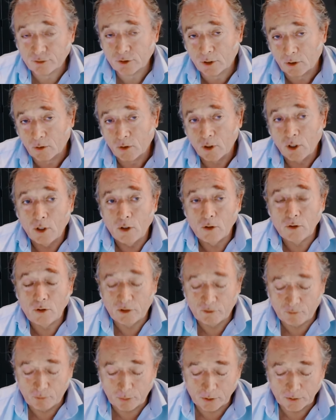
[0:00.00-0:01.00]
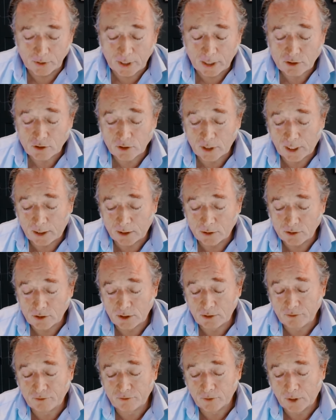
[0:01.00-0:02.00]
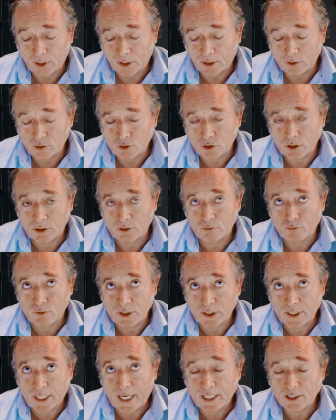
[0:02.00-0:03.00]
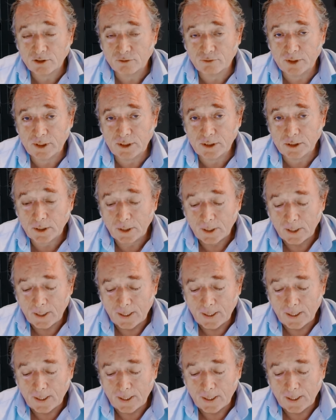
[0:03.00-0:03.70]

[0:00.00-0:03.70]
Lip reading: So you've built out your LNG regas fleet.